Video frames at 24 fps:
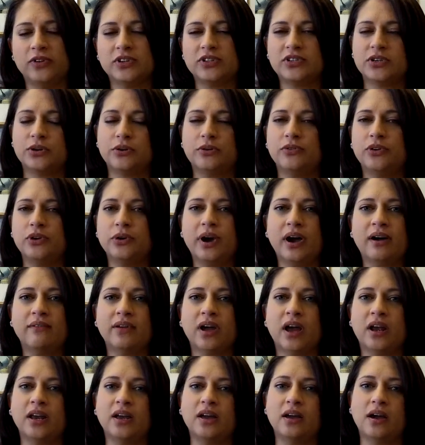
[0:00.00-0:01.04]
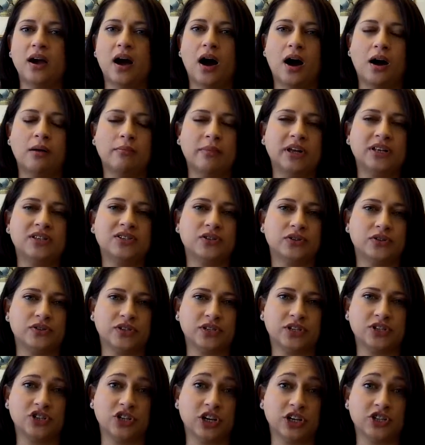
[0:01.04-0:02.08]
So if you have any comments or
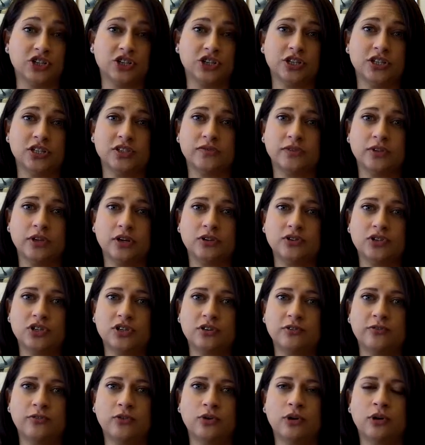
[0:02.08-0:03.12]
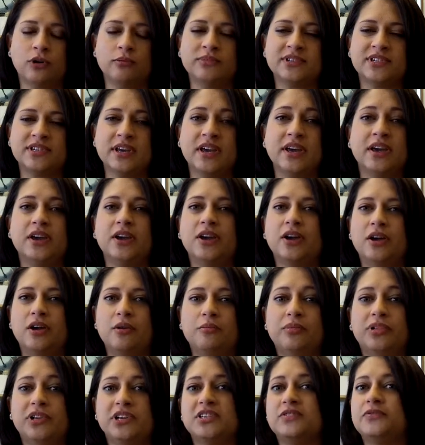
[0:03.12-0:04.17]
suggestions for those 2 forms,
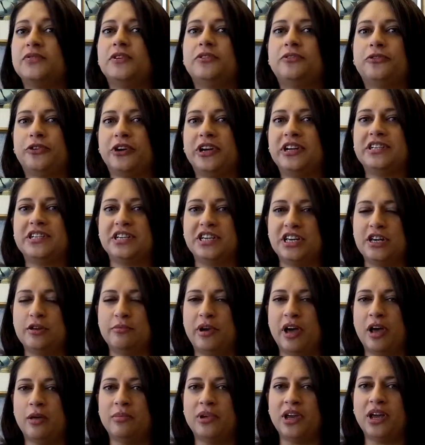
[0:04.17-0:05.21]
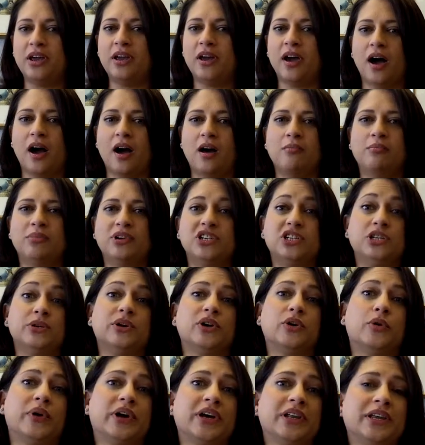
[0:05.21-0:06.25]
please feel free to email me, but do
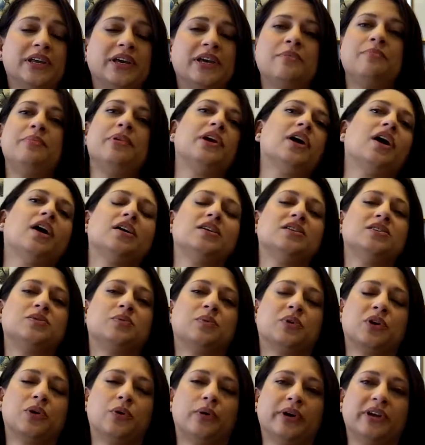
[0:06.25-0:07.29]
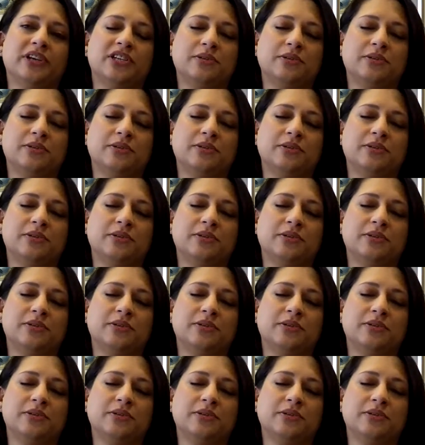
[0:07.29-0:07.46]
it quickly because we're going